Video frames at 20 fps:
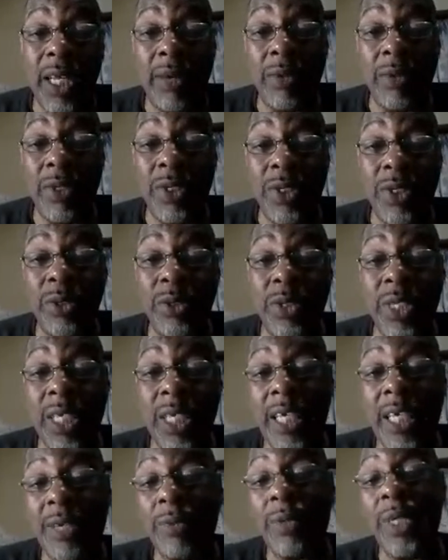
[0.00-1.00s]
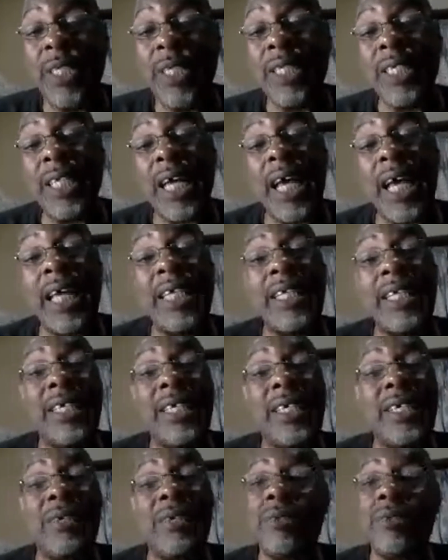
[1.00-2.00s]
the one I was choosing, he
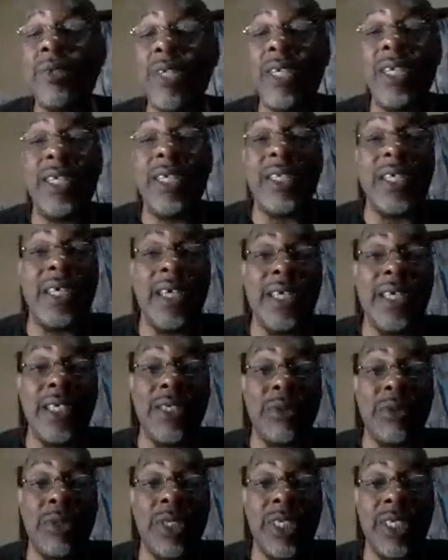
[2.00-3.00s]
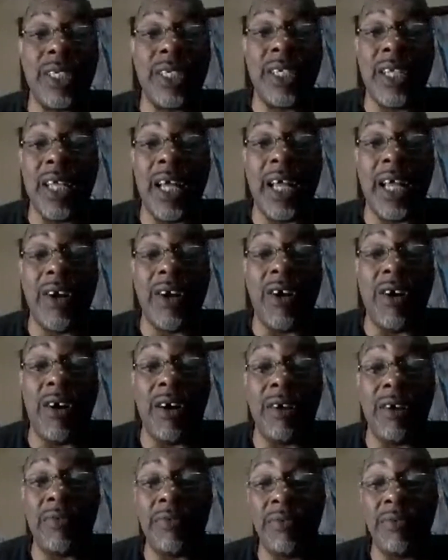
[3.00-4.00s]
wasn't the idea. His English was
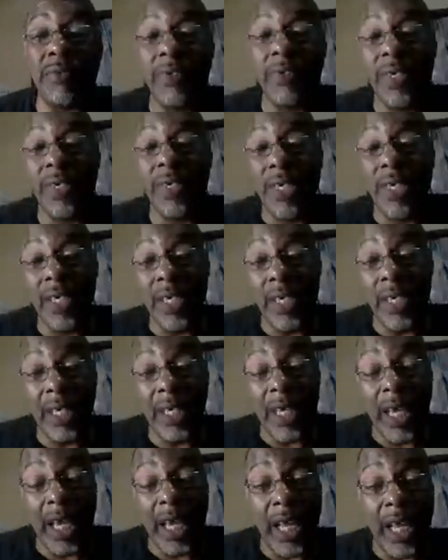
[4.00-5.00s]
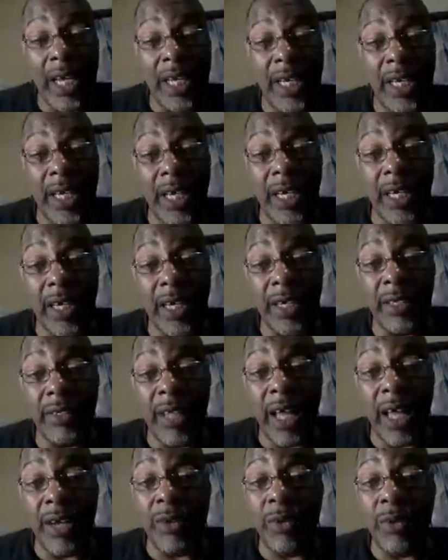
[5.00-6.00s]
like off, and
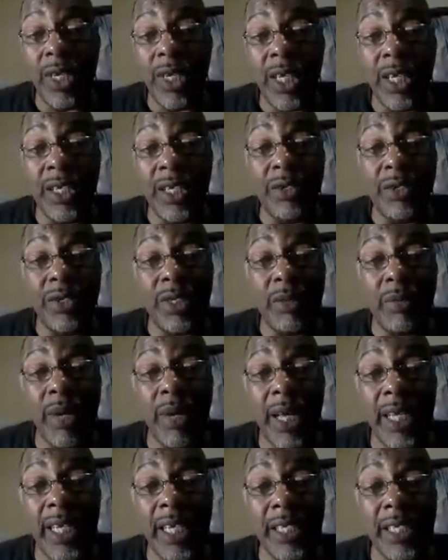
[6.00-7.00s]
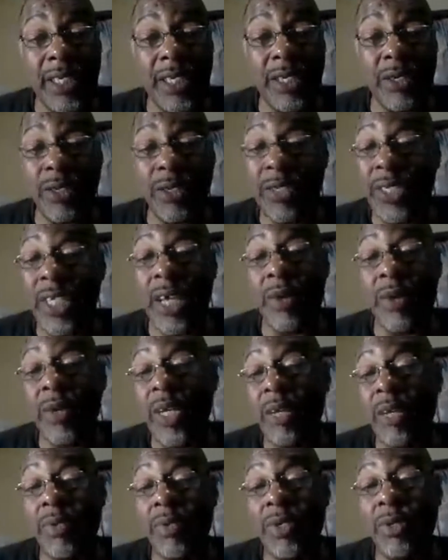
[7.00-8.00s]
I don't want to get you somebody that's just going to say
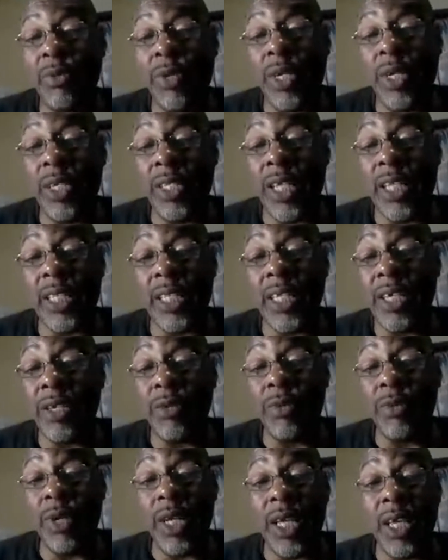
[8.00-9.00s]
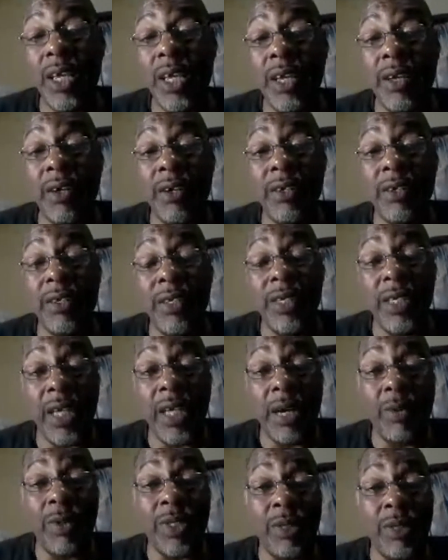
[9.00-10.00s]
whatever you want. They think you want to hear.
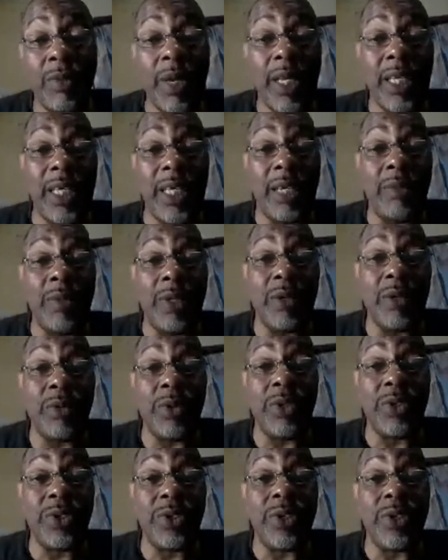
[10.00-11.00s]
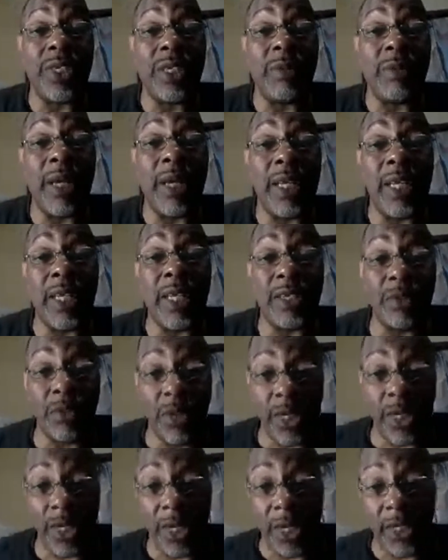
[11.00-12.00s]
I want somebody to give me the real story, somebody that's
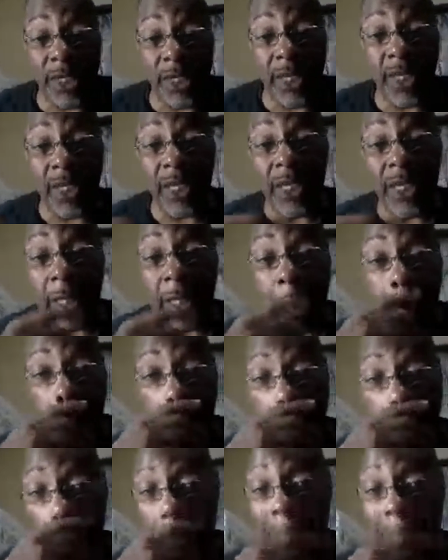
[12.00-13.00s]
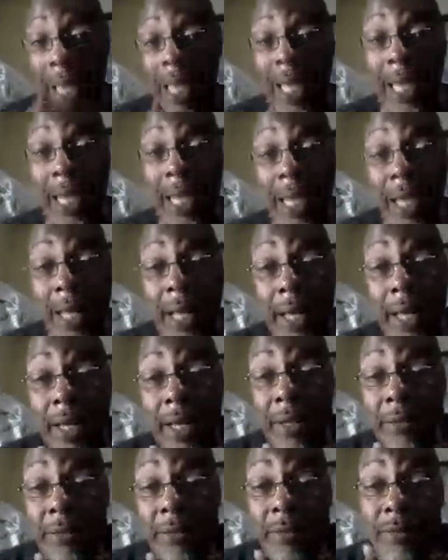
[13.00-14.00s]
really articulate. And
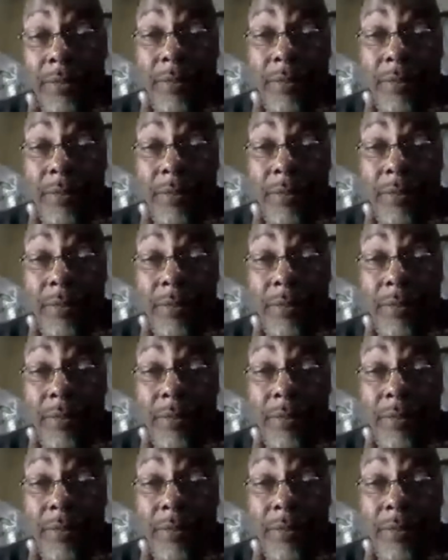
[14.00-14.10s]
to